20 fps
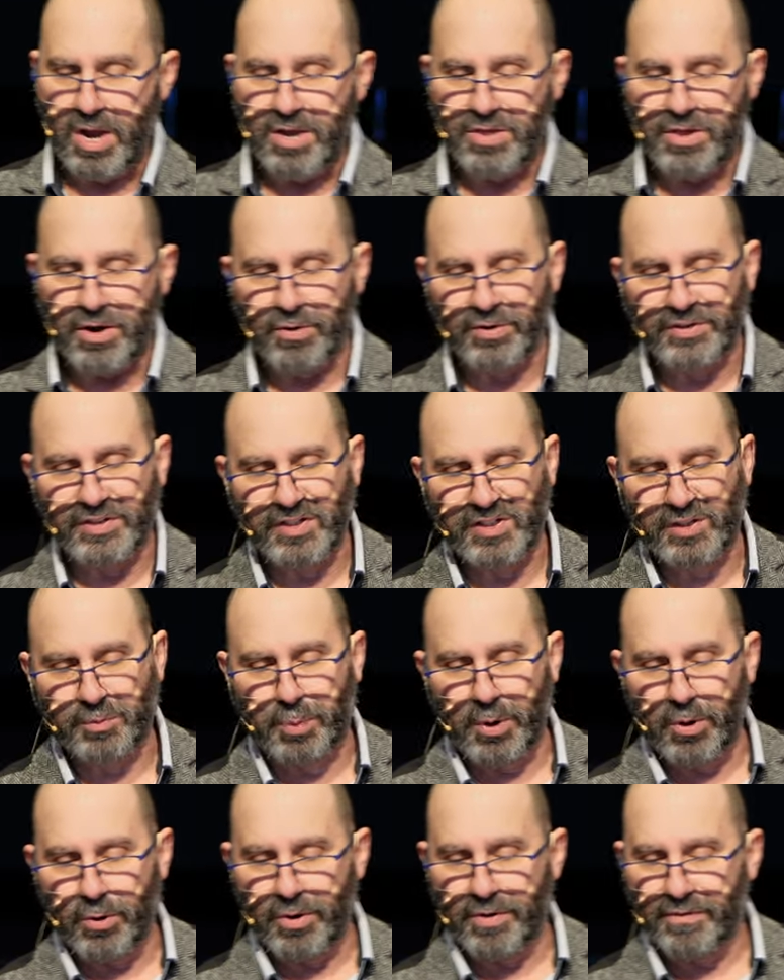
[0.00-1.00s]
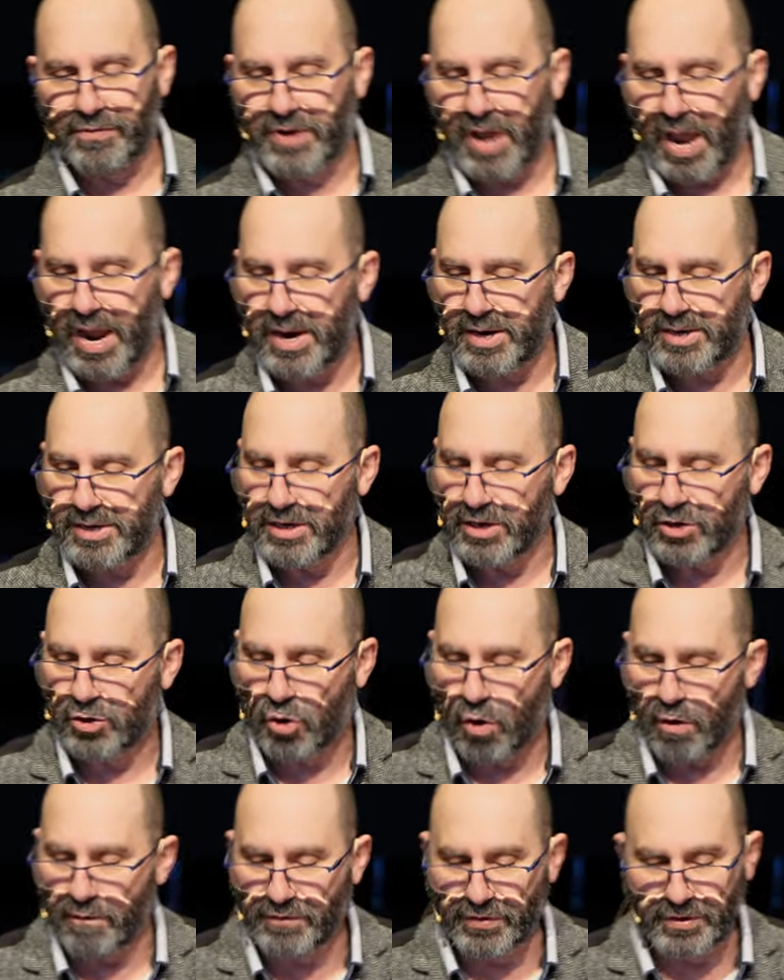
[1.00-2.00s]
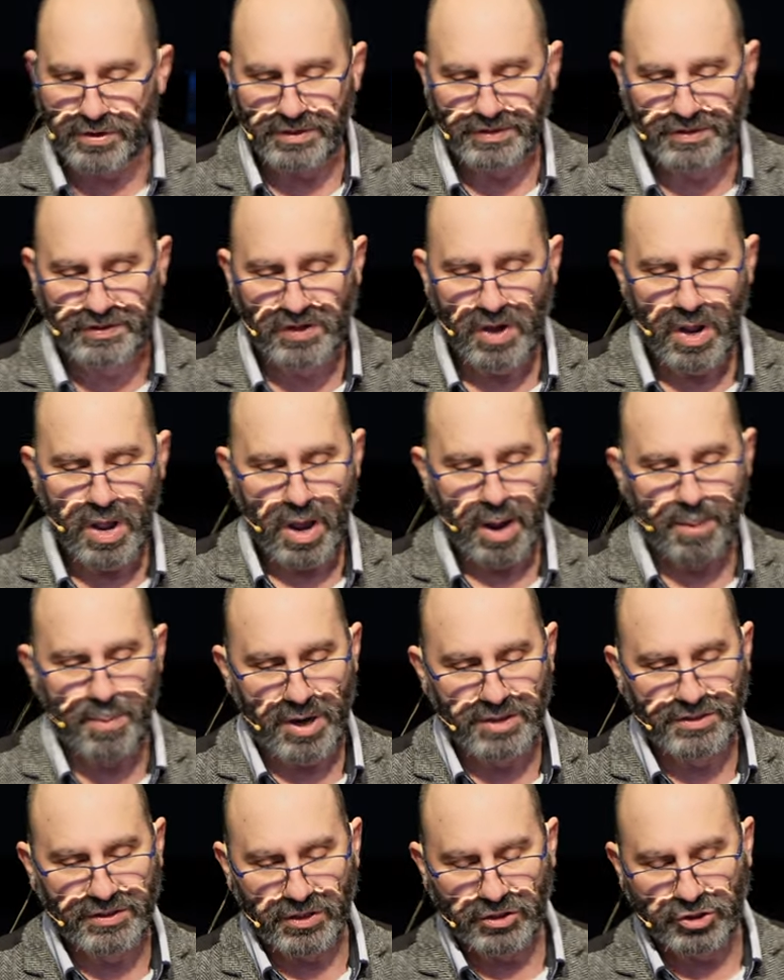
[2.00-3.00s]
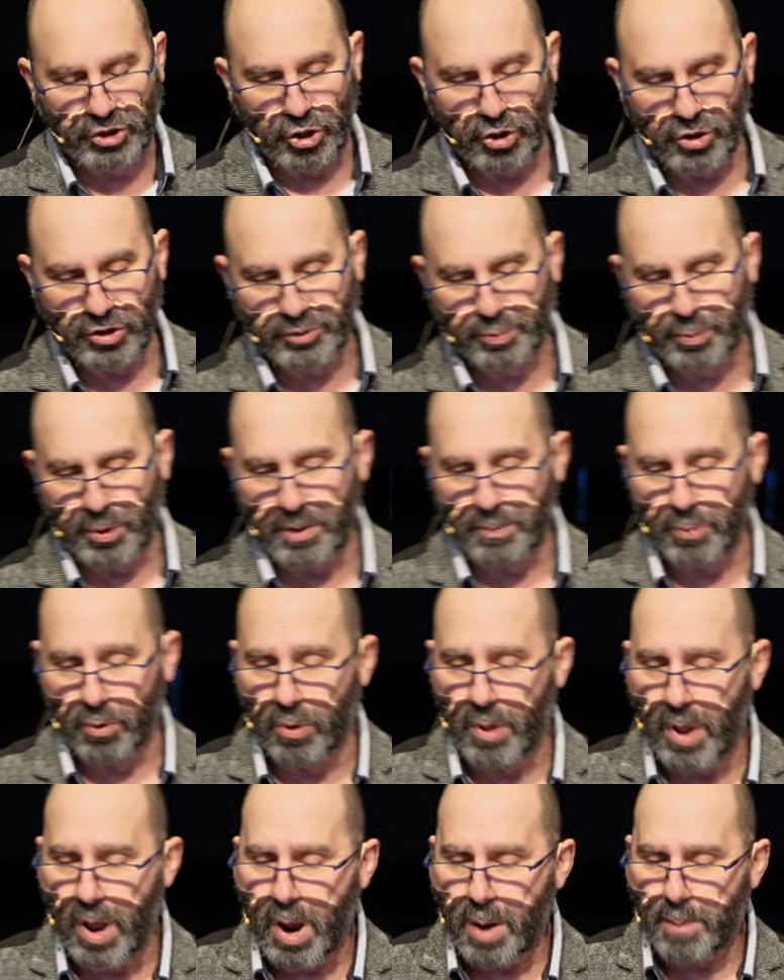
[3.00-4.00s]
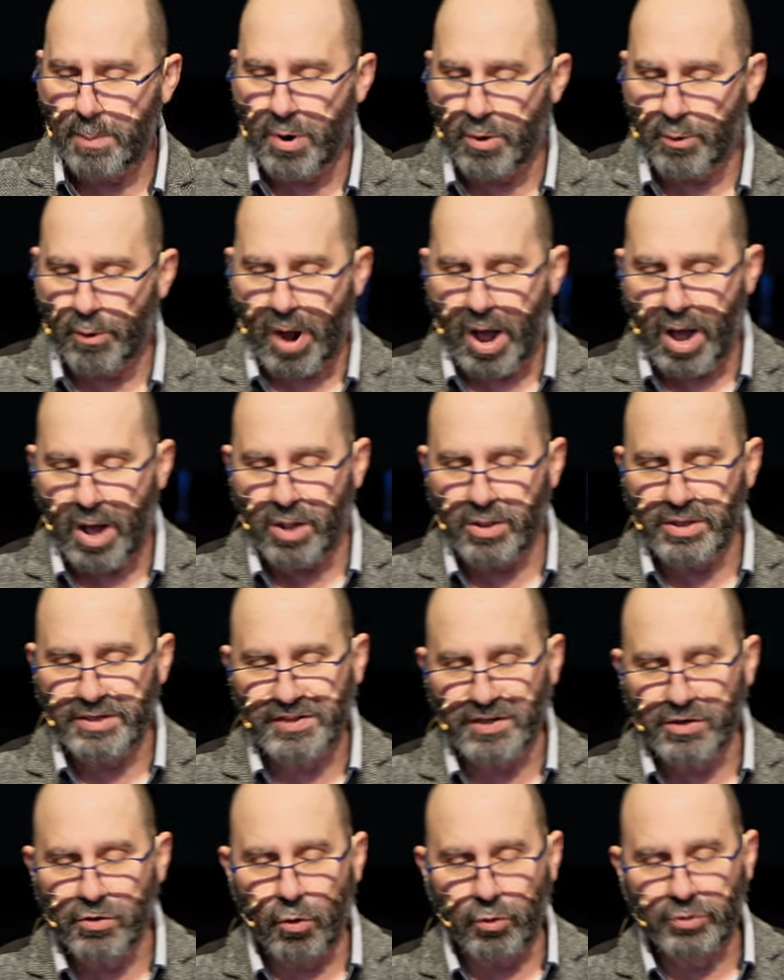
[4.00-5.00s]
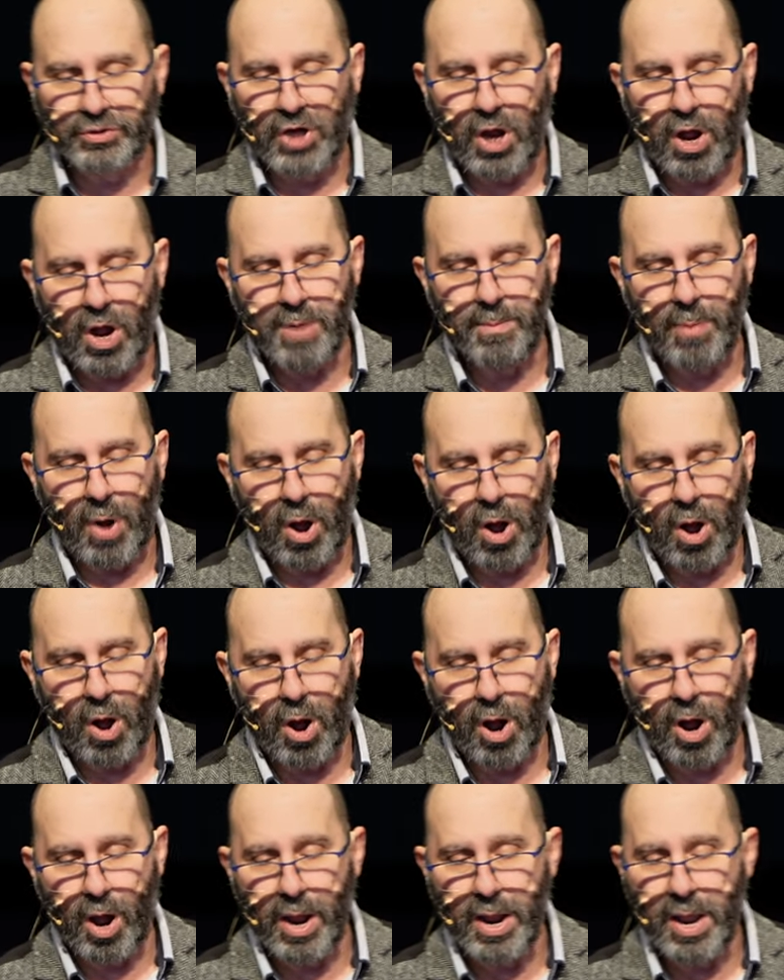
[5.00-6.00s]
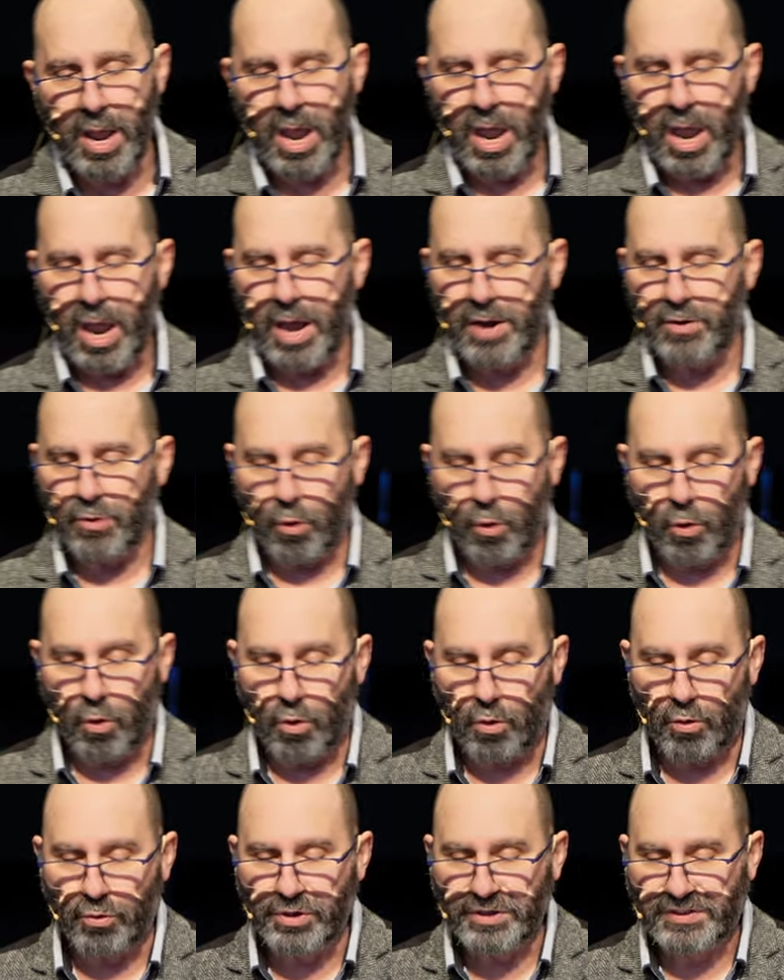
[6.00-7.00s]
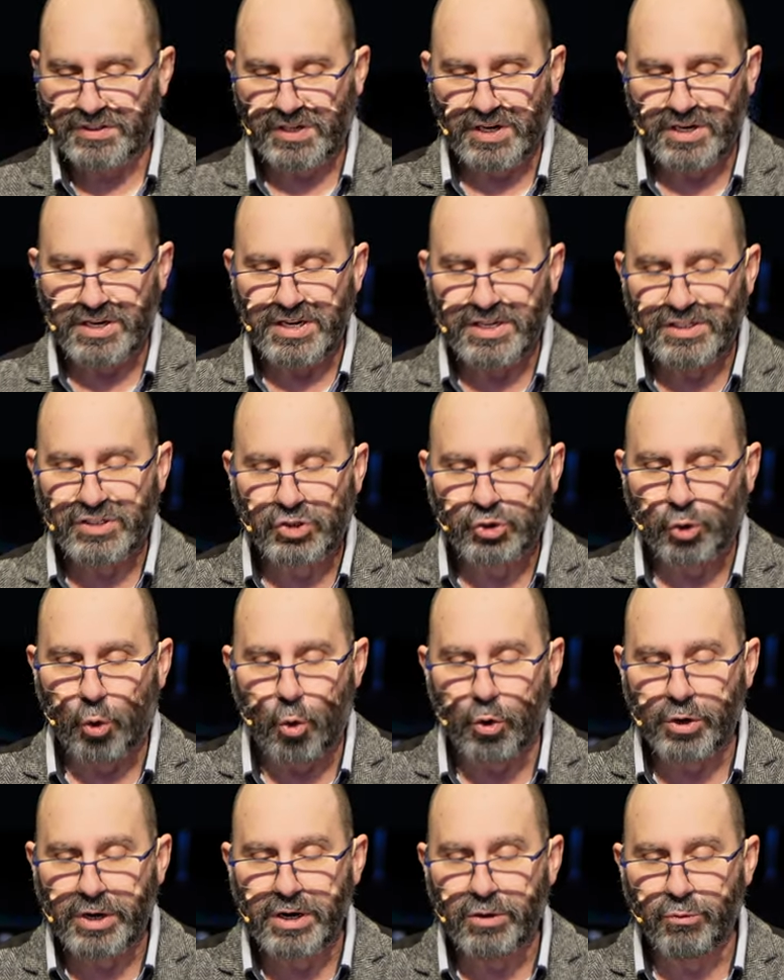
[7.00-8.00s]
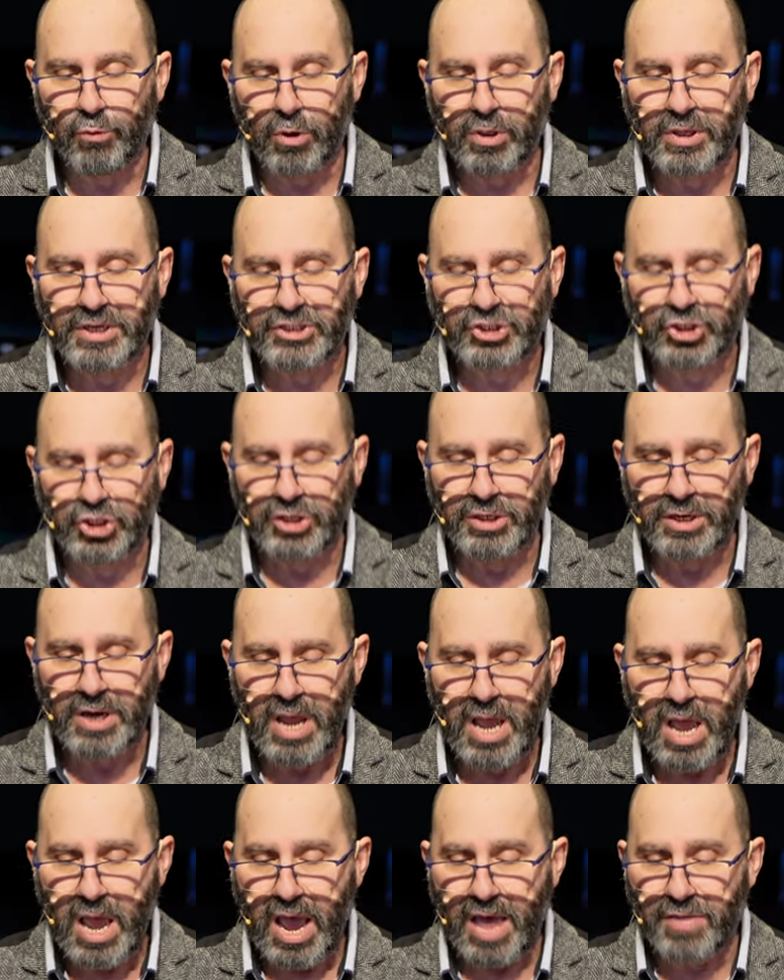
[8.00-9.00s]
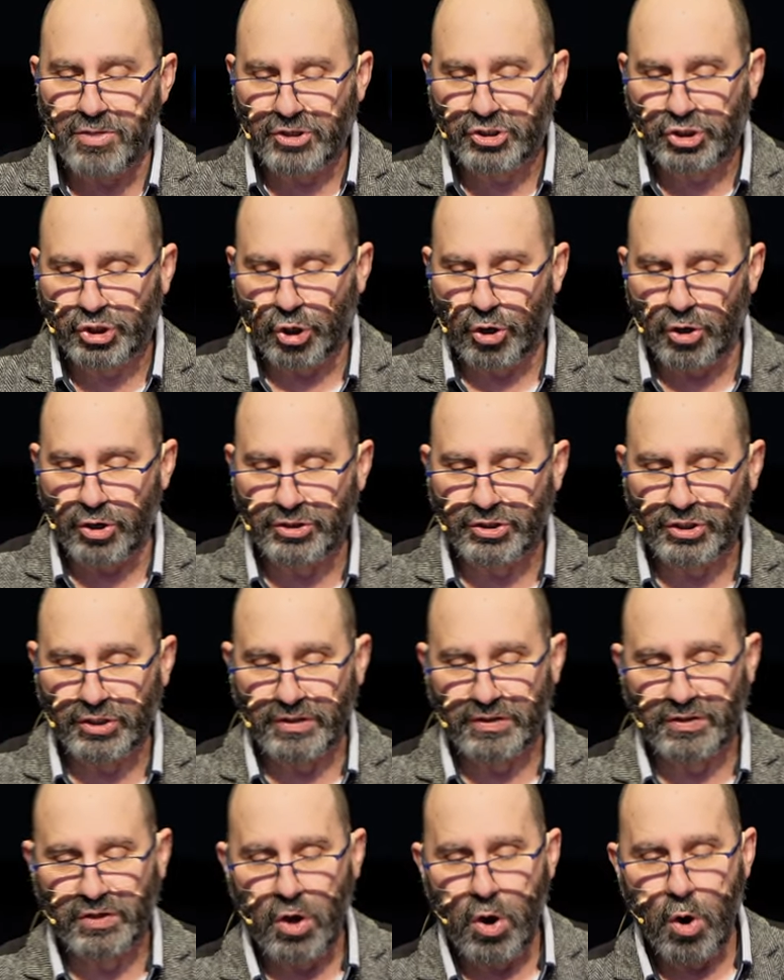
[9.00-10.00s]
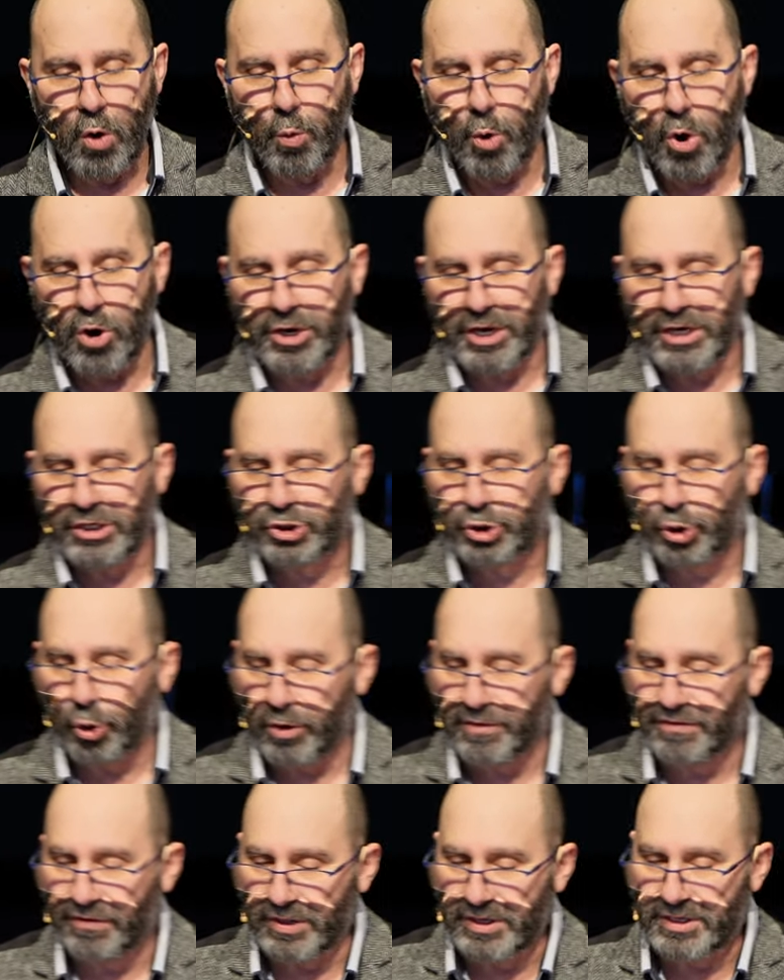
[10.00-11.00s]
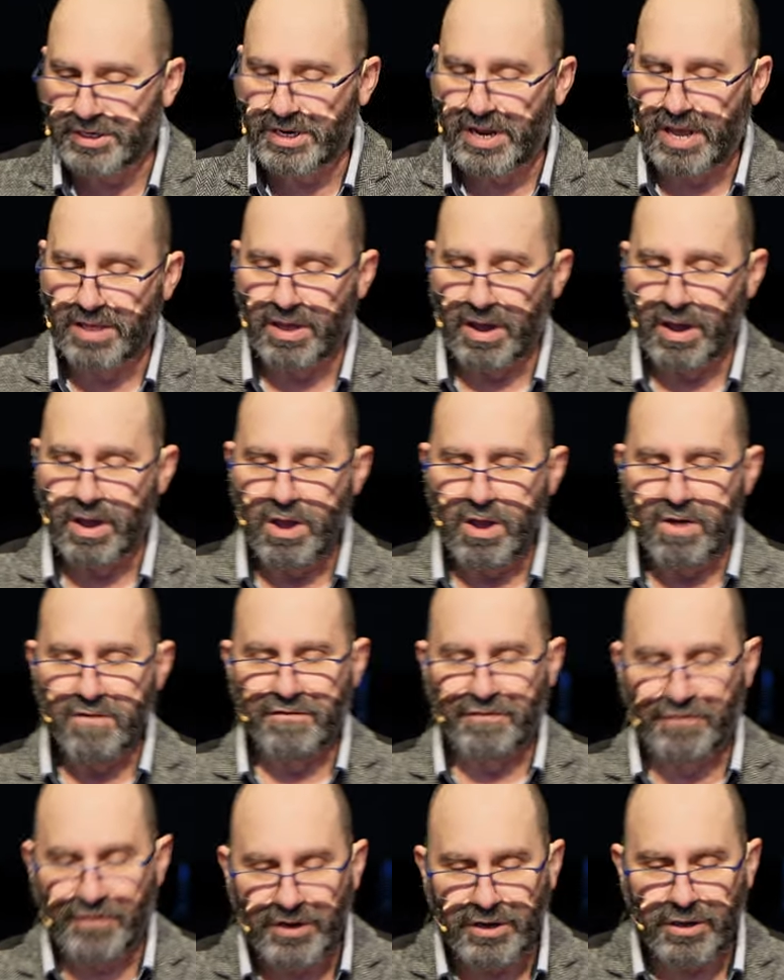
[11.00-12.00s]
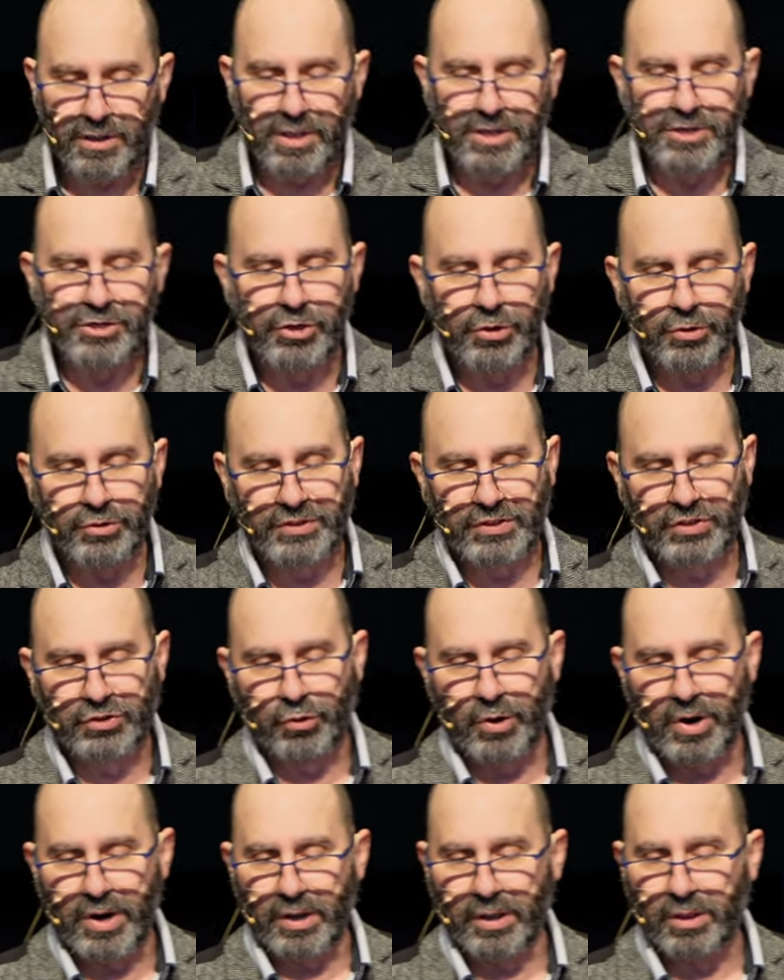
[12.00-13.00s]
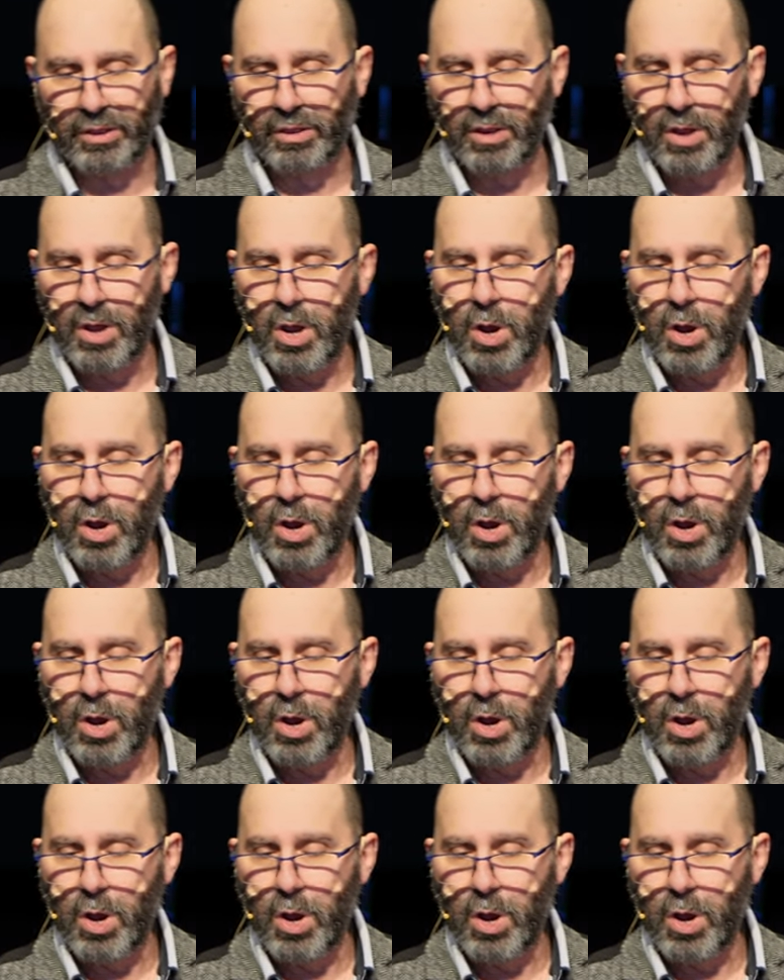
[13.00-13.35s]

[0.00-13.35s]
There is a spirit of gaiety and confidence amongst the church people. Morale is an all-time high, and all the city is talking religion, and the churches, working joyfully together, feel a new strength.